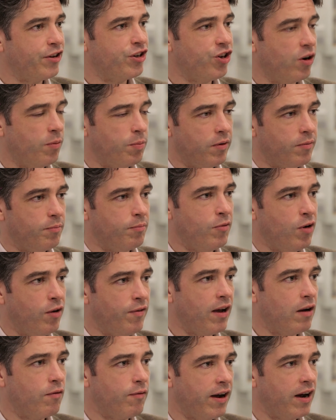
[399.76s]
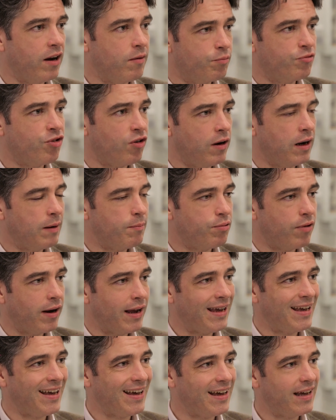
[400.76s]
the droplet, move it around, try and
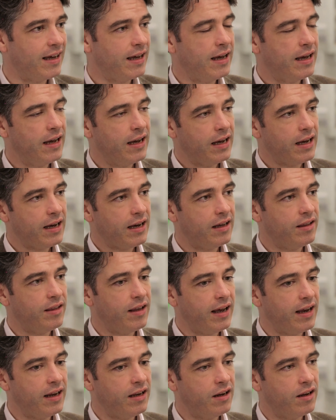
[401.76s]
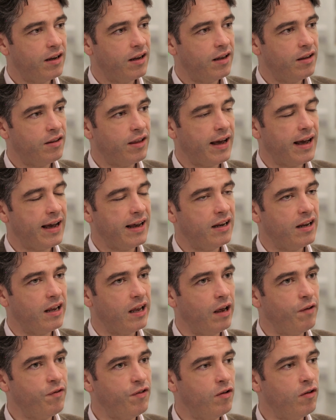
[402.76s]
break it, and then then
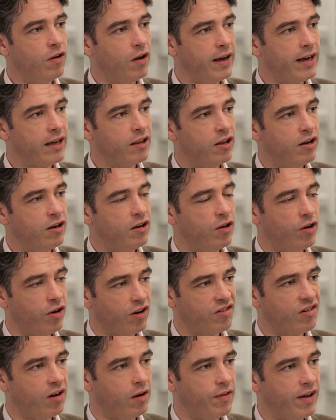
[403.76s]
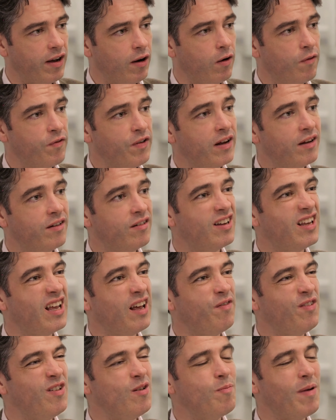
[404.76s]
if you like the looks of it, or if it
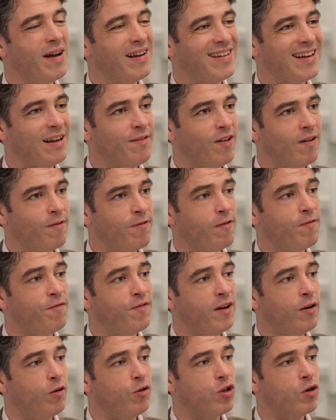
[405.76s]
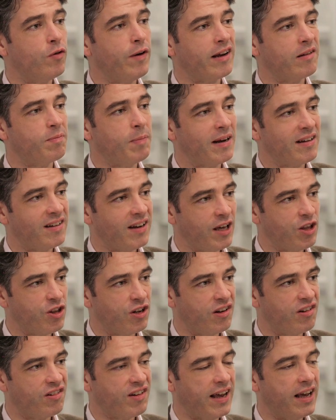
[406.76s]
if you basically if it fulfills your
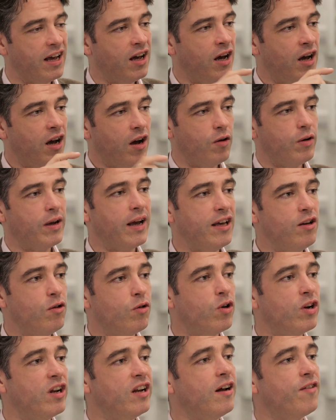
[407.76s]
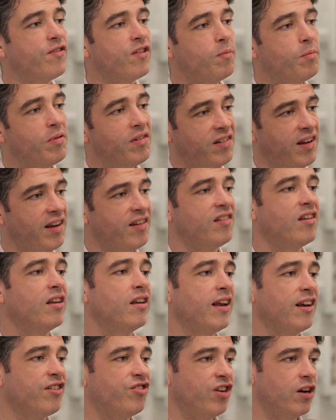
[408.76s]
expectations, say okay, you're good enough to persist to
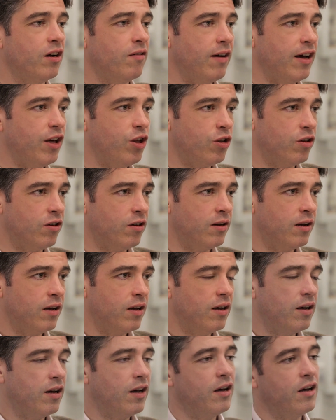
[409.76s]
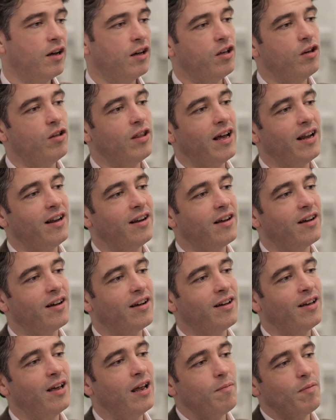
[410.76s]
the next generation you then
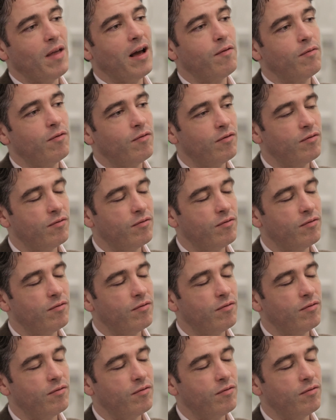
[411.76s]
keep that